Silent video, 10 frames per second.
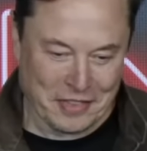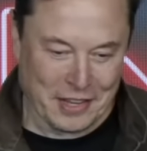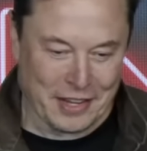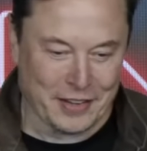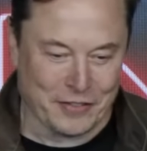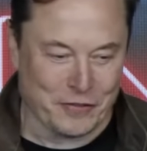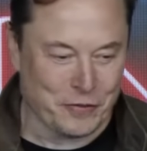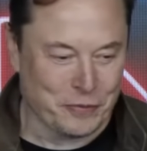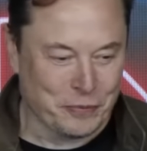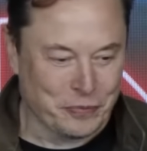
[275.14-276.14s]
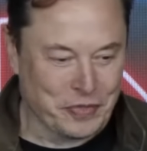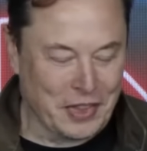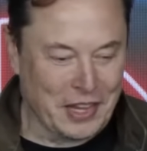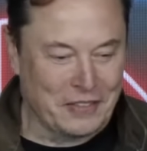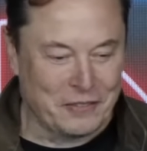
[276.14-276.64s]
Um,
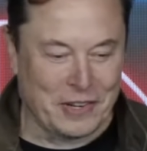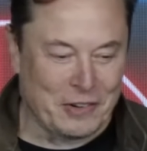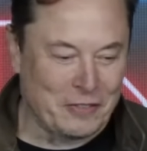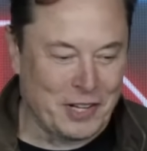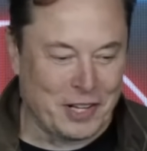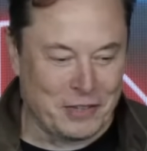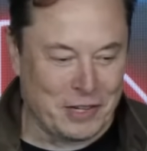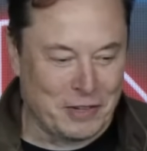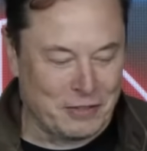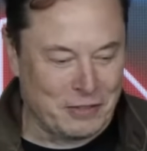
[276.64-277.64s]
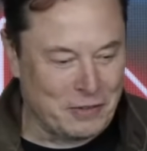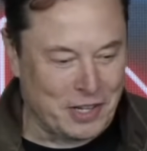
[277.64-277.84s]
blah, blah, blah, blah, blah, blah, blah,